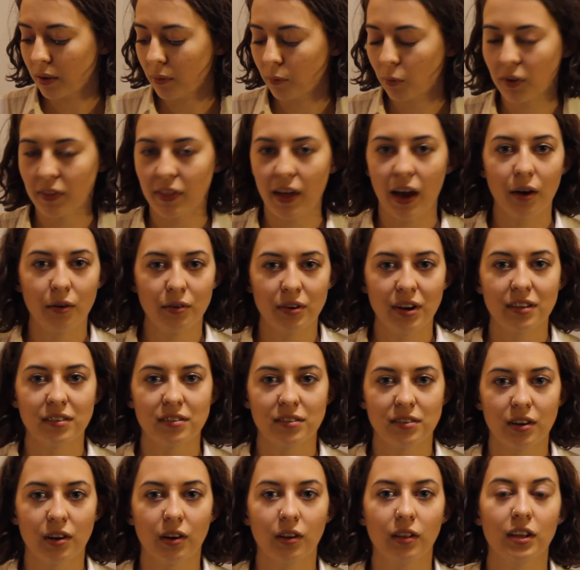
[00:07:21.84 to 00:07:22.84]
without
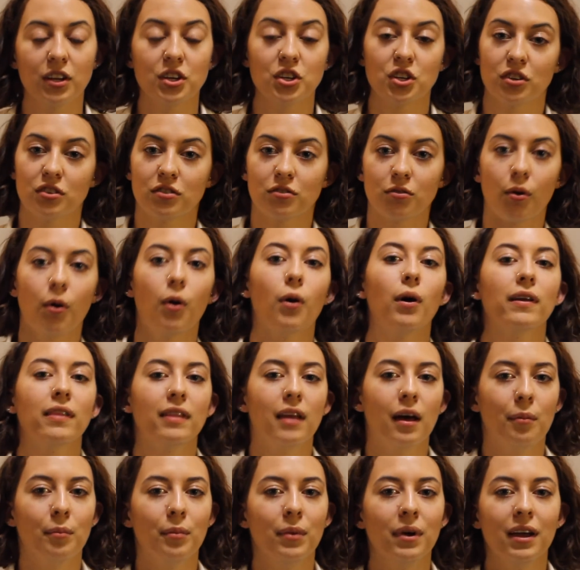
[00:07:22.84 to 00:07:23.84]
necessarily just throwing
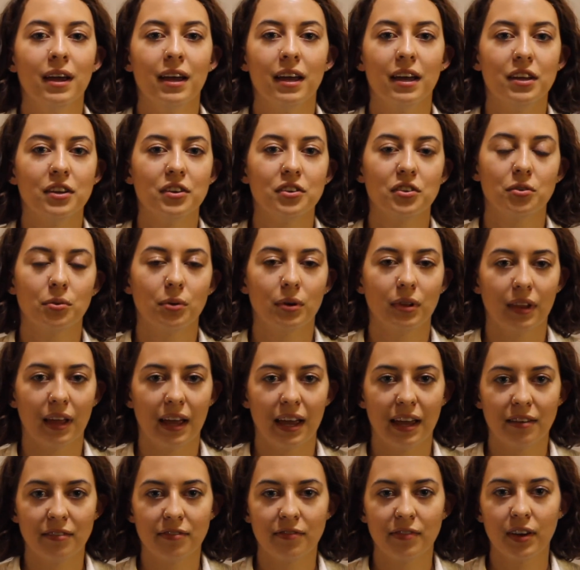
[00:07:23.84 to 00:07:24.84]
them into a
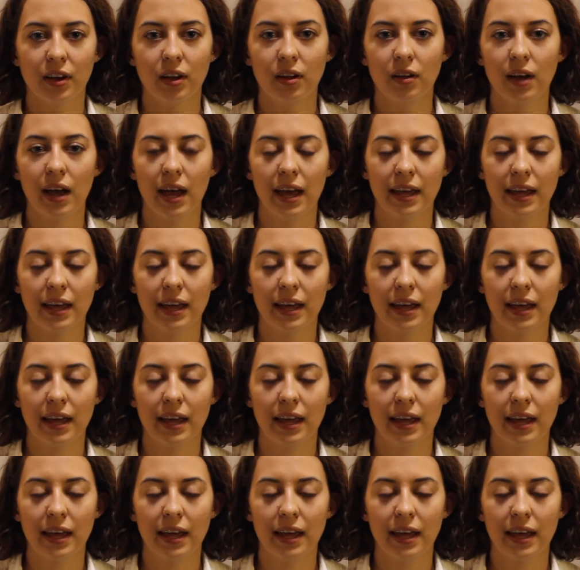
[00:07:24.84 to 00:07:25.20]
landfill.